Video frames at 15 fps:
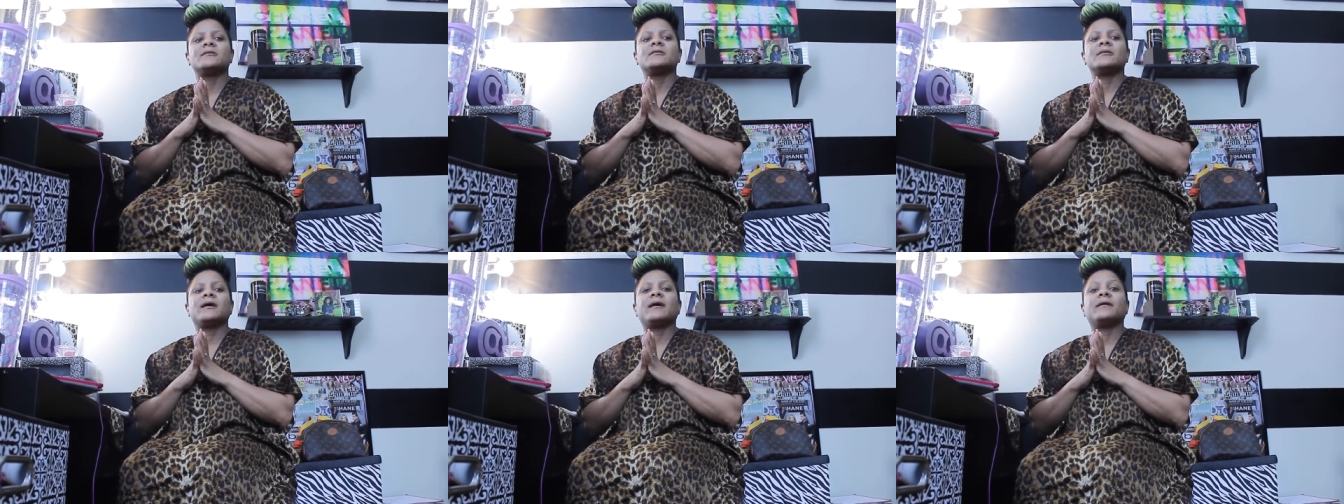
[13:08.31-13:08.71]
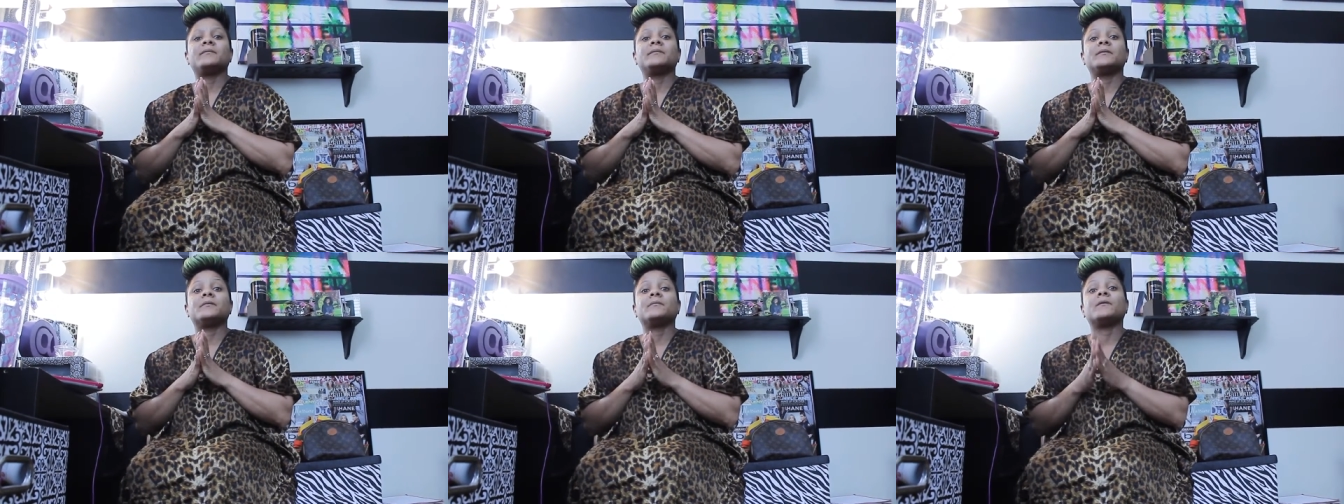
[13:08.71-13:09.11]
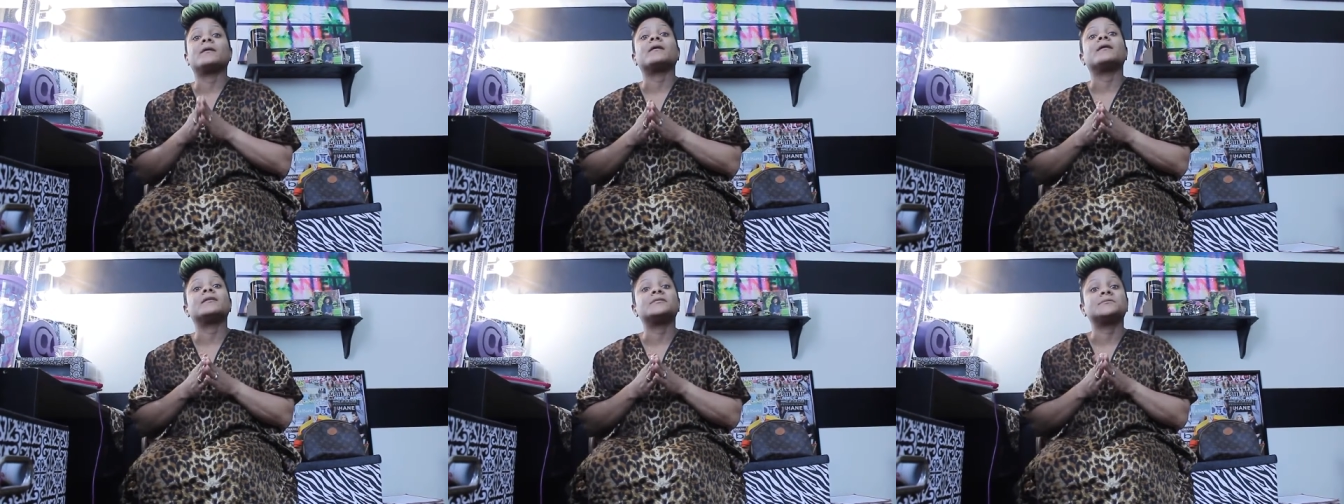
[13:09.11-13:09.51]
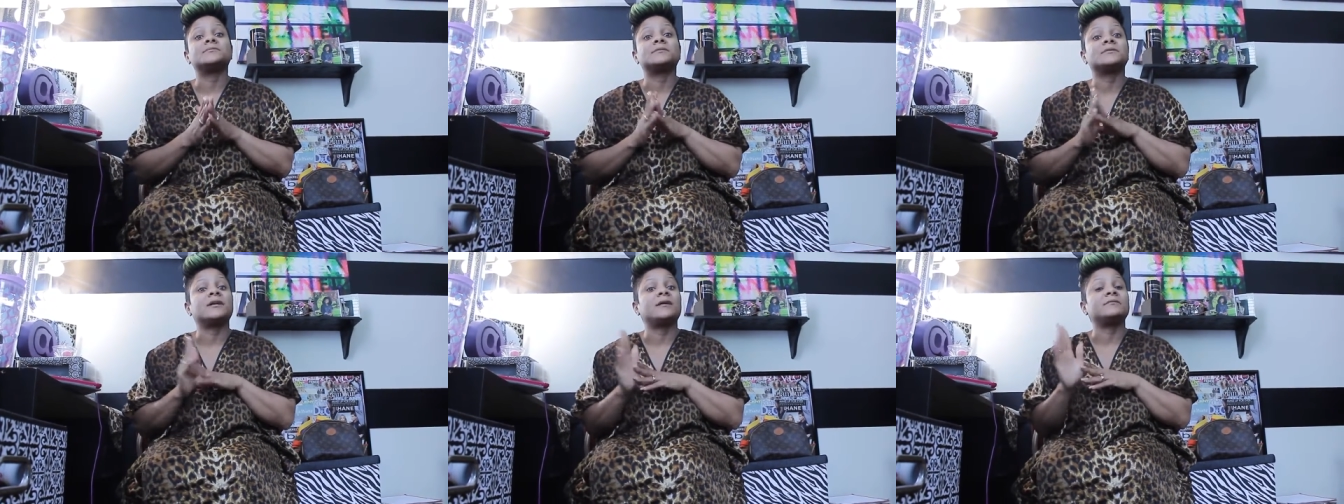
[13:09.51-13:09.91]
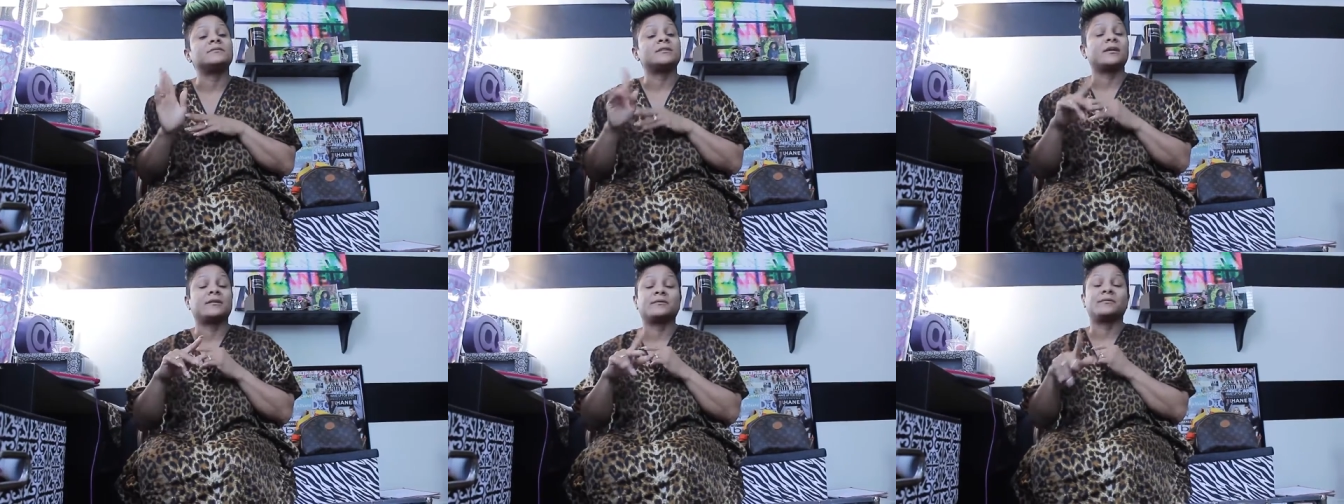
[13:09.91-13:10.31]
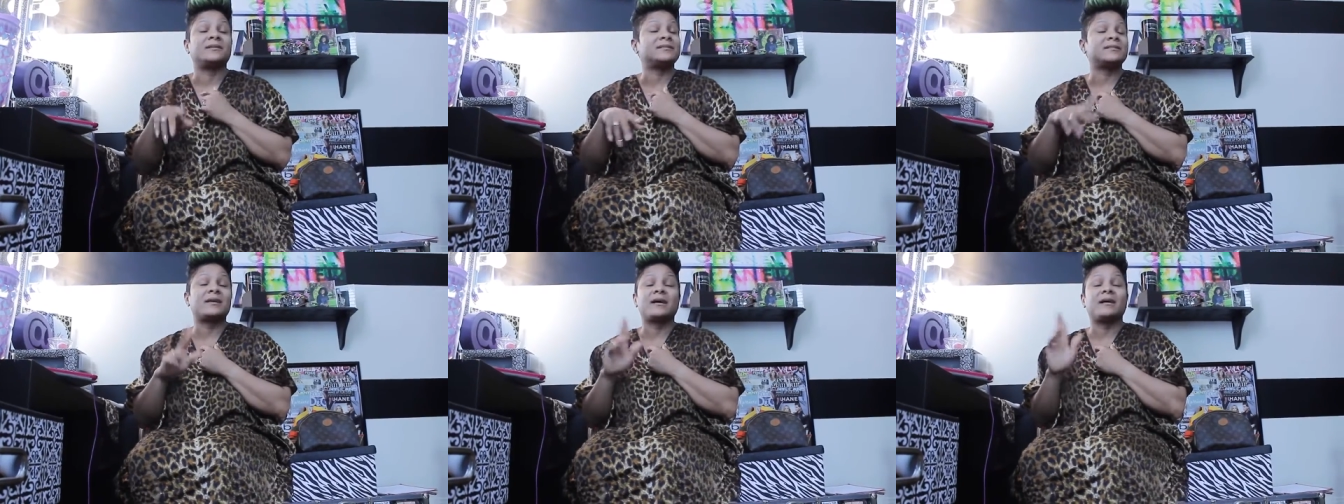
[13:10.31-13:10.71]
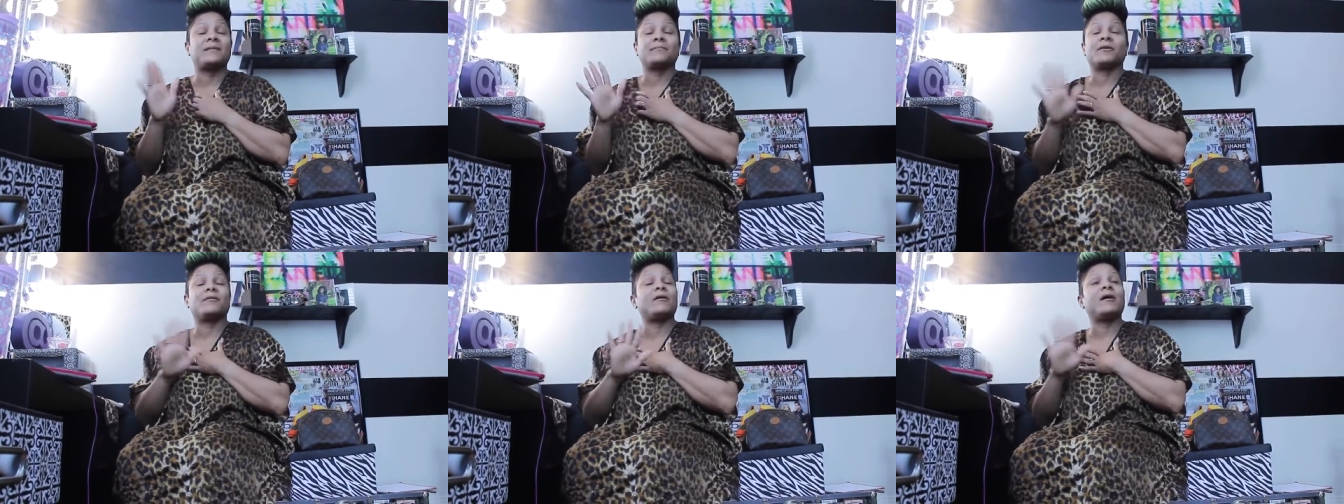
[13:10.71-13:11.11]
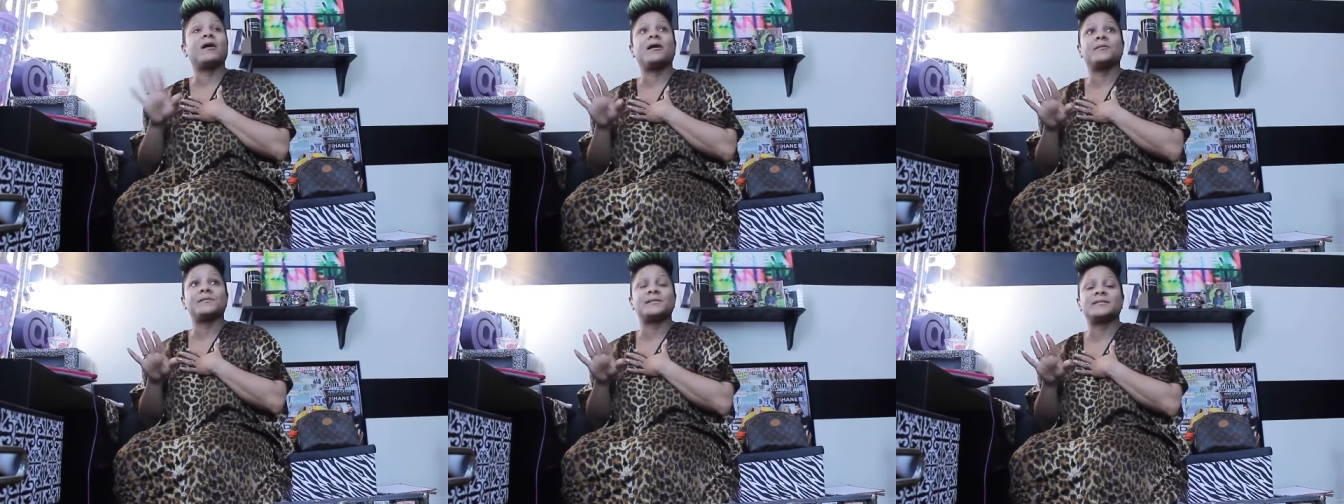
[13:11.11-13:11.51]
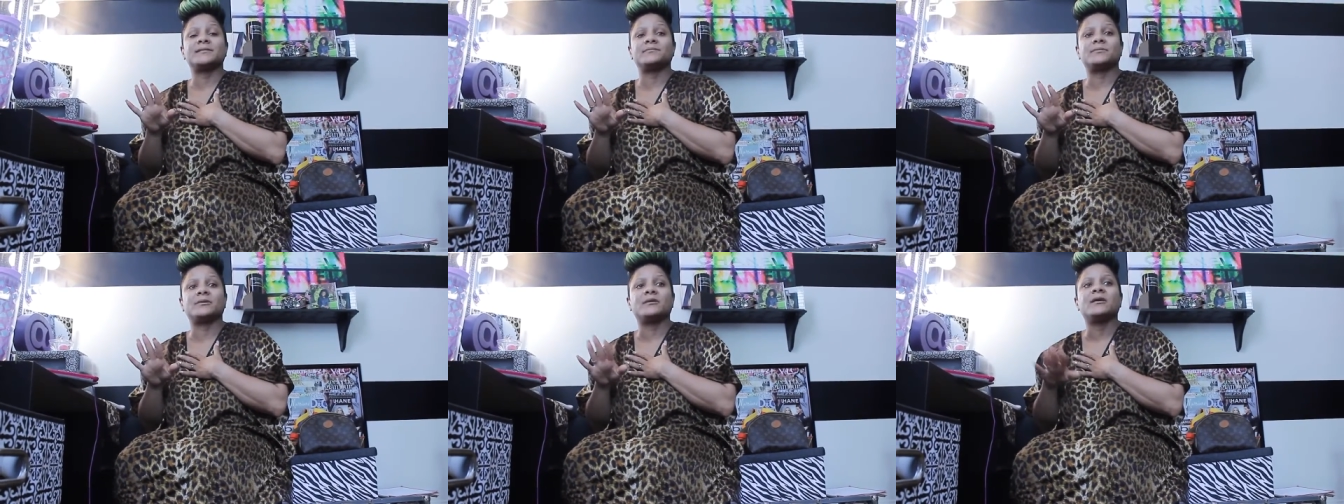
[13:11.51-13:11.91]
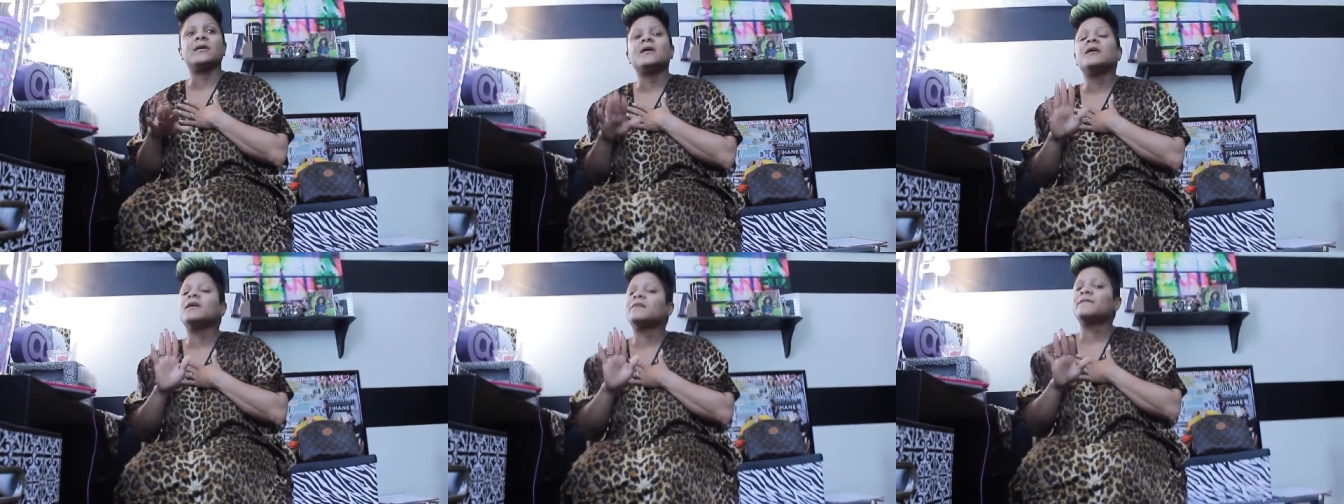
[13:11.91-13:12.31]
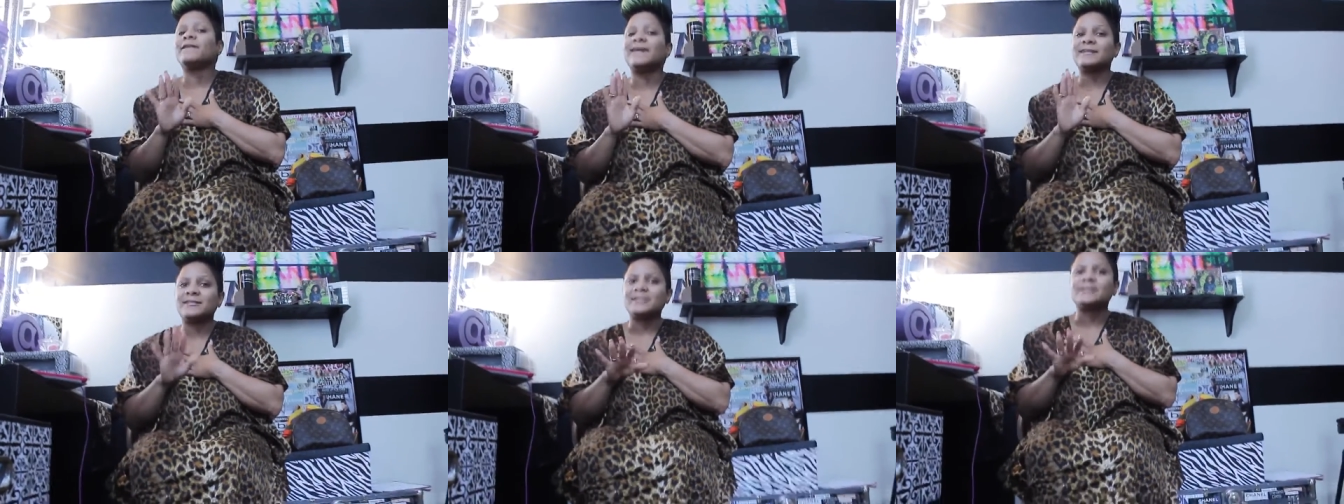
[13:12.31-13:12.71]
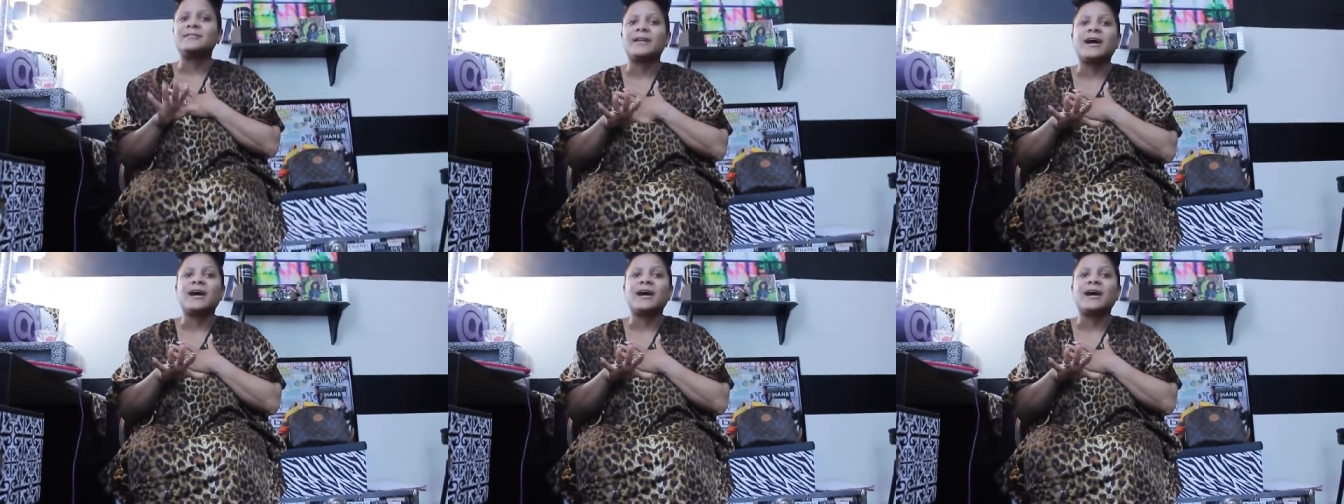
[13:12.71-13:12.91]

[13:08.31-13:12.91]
not being one hundred with y'all, which I know that's I'm going to always be, if I did